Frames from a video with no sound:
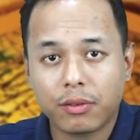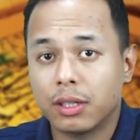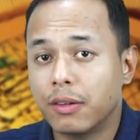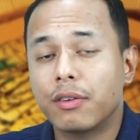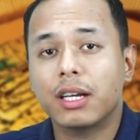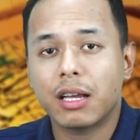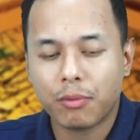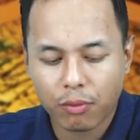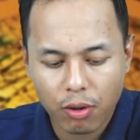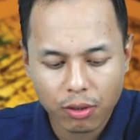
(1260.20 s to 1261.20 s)
different type
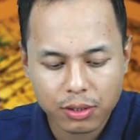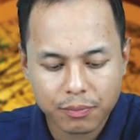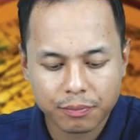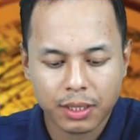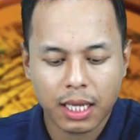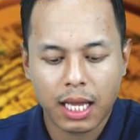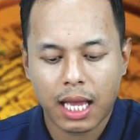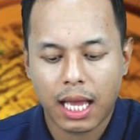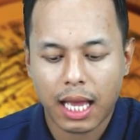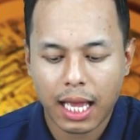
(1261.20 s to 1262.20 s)
of rocks,
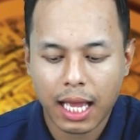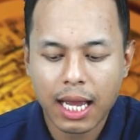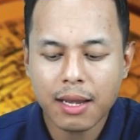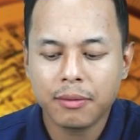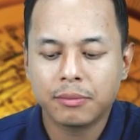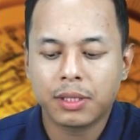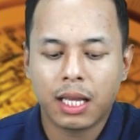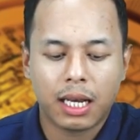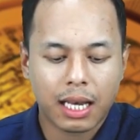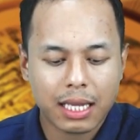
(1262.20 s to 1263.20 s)
and
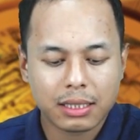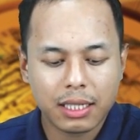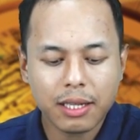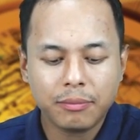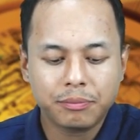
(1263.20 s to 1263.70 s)
lastly